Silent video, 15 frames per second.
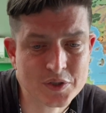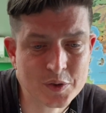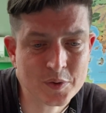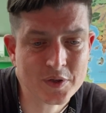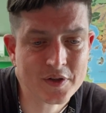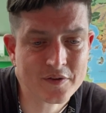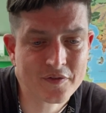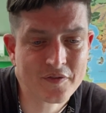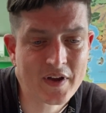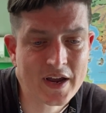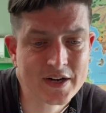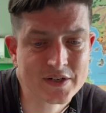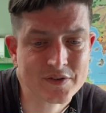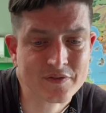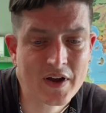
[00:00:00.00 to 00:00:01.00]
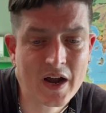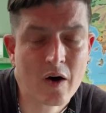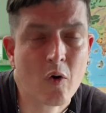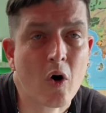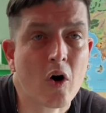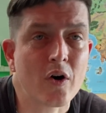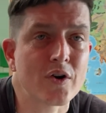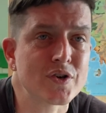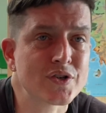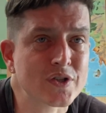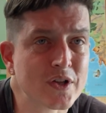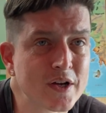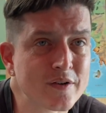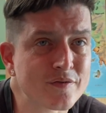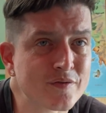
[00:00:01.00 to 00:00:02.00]
due to the fact of how harsh
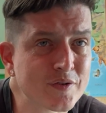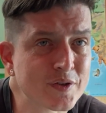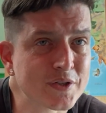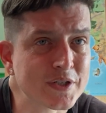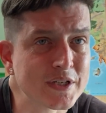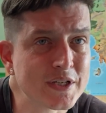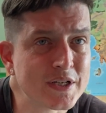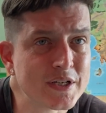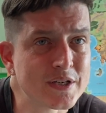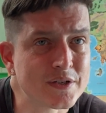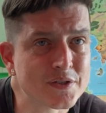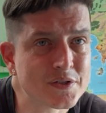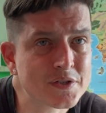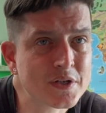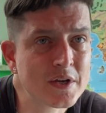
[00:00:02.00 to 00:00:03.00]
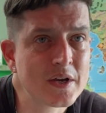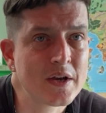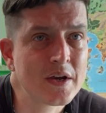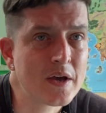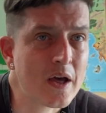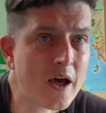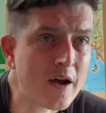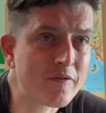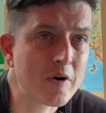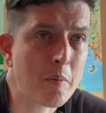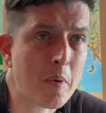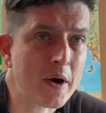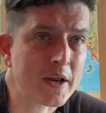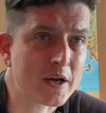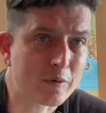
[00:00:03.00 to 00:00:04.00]
life really is.
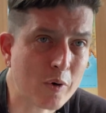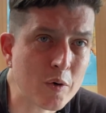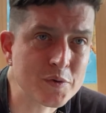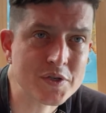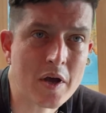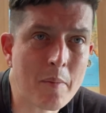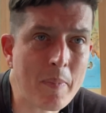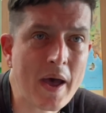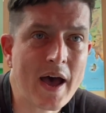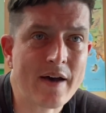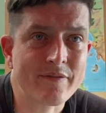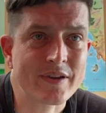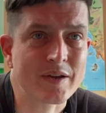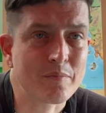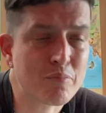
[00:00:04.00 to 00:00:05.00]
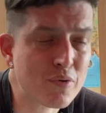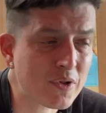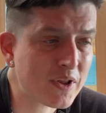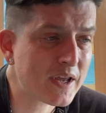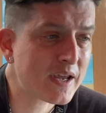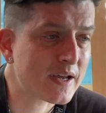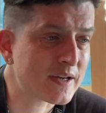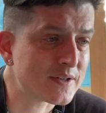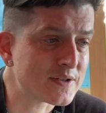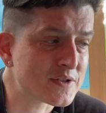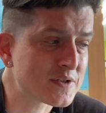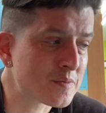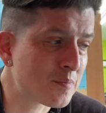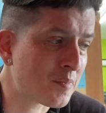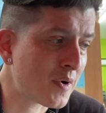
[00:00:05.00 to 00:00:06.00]
Everybody grows up having
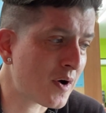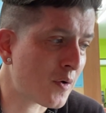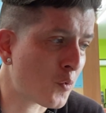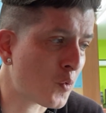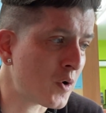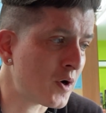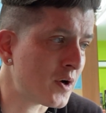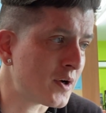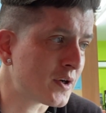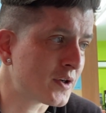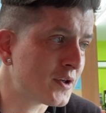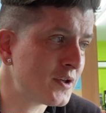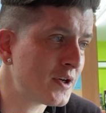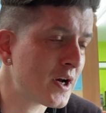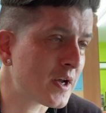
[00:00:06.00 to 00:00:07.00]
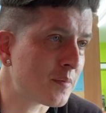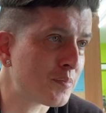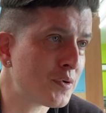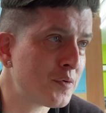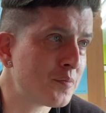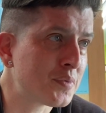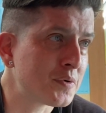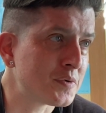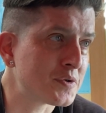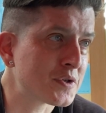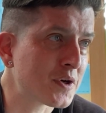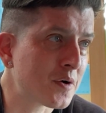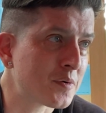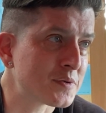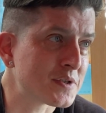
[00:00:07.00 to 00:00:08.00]
plans, but what Goodnight Poompoon
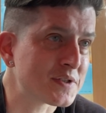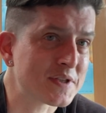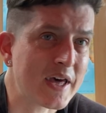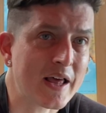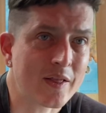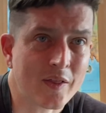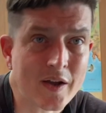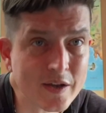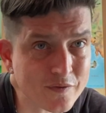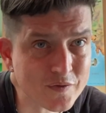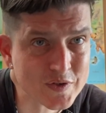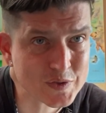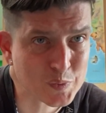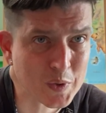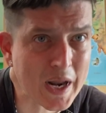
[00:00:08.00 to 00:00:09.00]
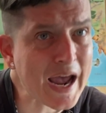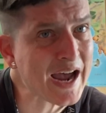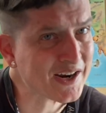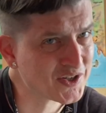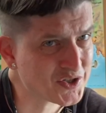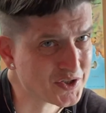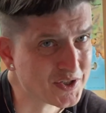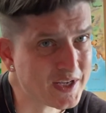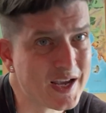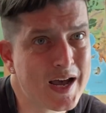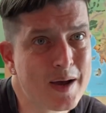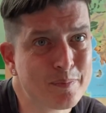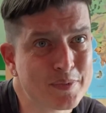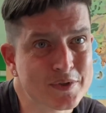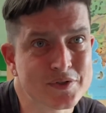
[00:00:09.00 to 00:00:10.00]
shows is that life is what actually
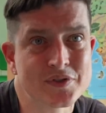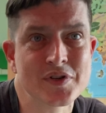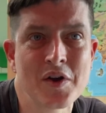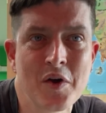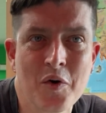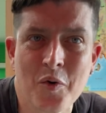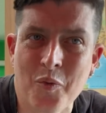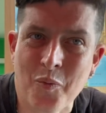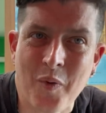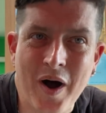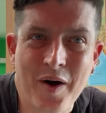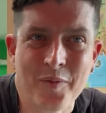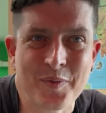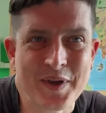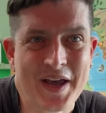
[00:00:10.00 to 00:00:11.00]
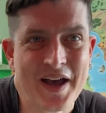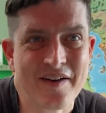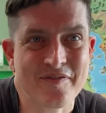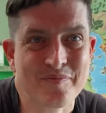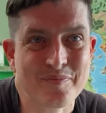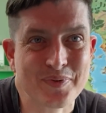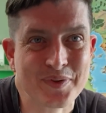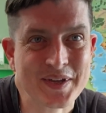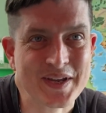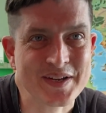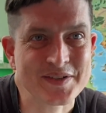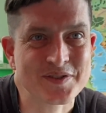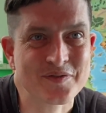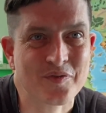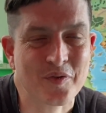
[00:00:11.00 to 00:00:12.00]
happens while we have
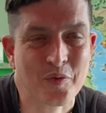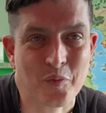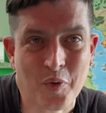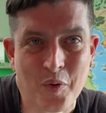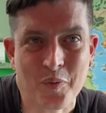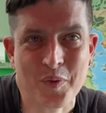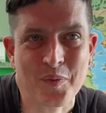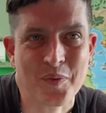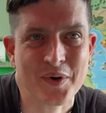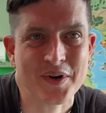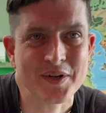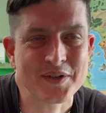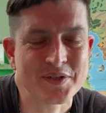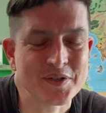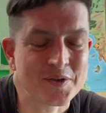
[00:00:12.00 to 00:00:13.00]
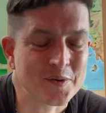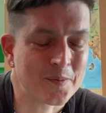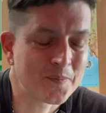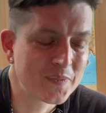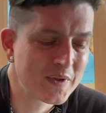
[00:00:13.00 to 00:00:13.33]
plans for what we want to do.